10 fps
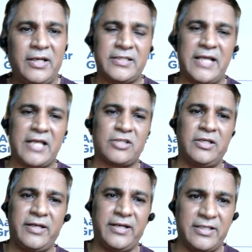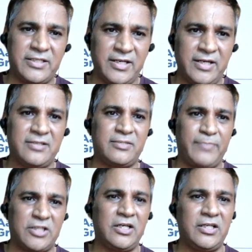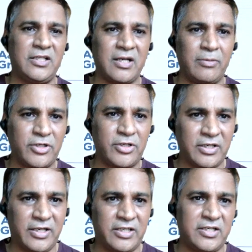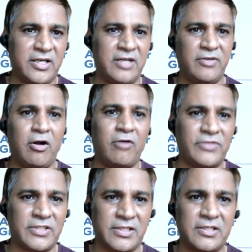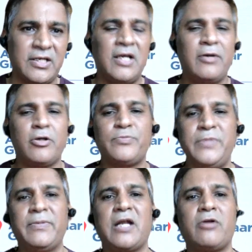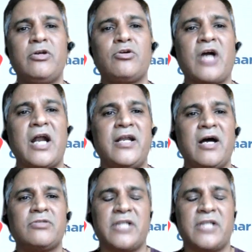is actually real estate, especially the commercial real estate where offices, because people are going to cut down.